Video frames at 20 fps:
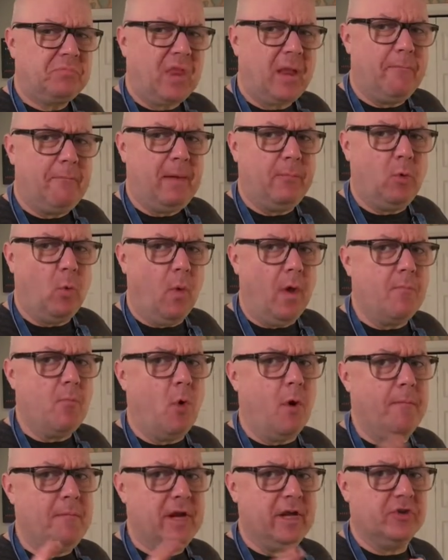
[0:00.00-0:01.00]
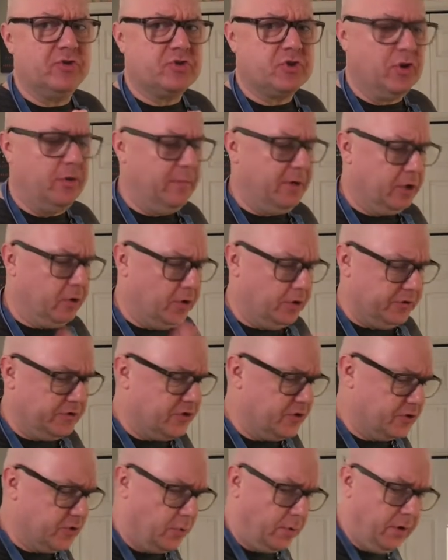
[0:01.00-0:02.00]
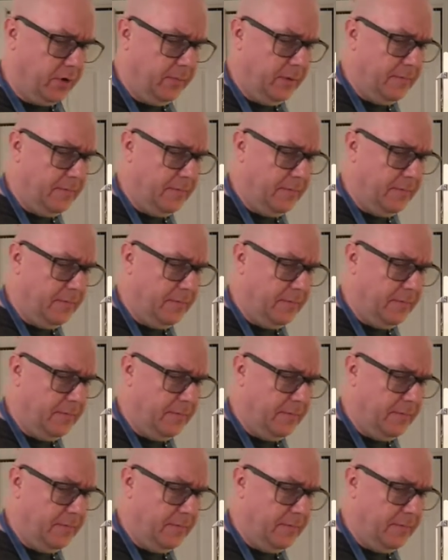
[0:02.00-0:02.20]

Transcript: Maybe one more minute, it's going to be good. So we're going to be